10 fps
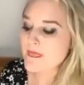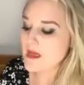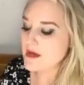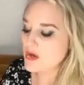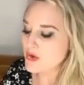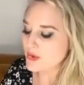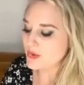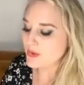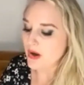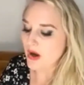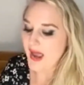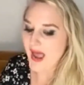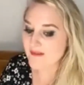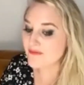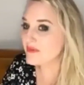you know, I
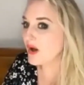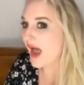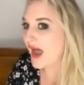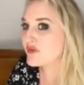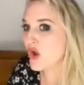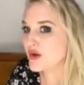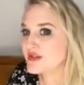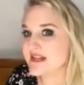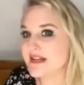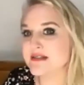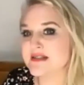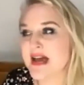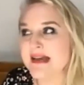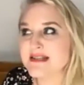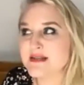have noticed
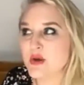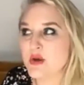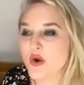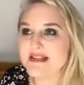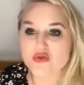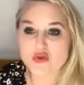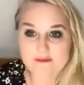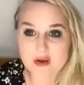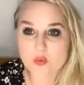today some increase in traffic,